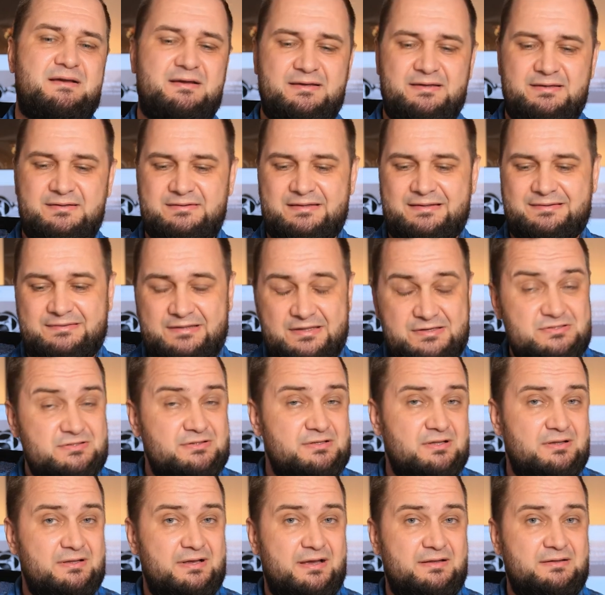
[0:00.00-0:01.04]
in the
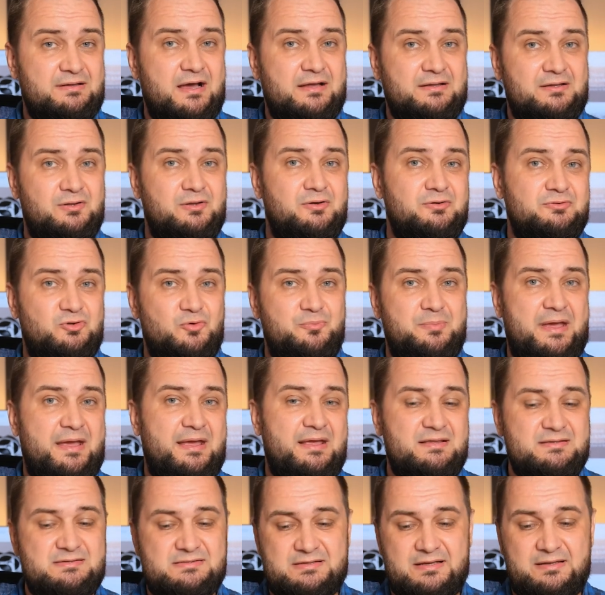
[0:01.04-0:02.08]
digital and analog
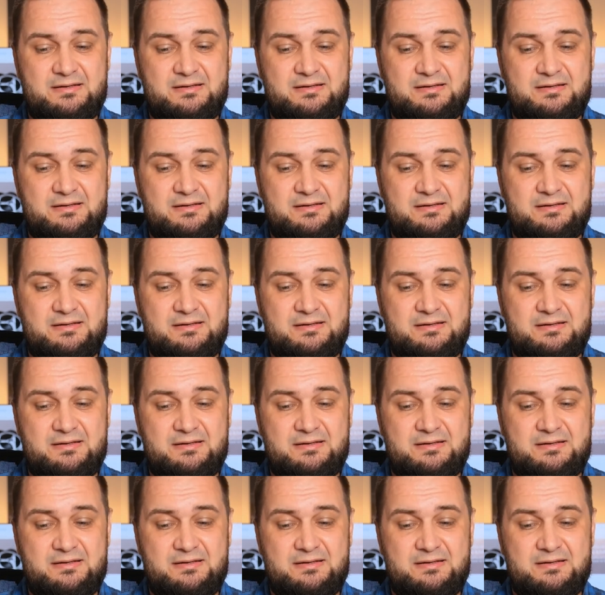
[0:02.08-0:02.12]
domains,